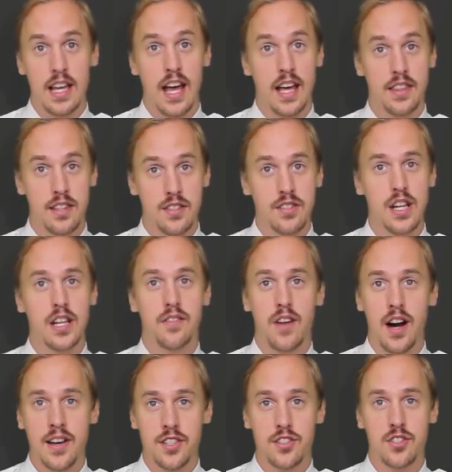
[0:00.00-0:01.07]
and this state of
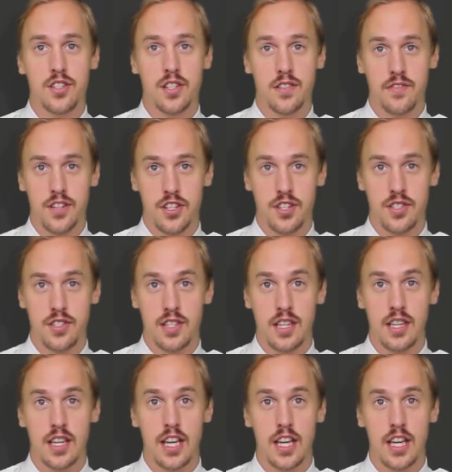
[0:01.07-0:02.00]
oxygen deficiency